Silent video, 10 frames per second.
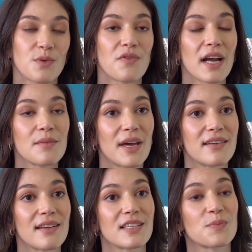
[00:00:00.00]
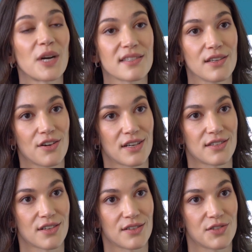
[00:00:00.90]
we recommend expressing your
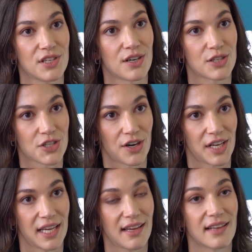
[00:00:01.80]
concerns to your attorney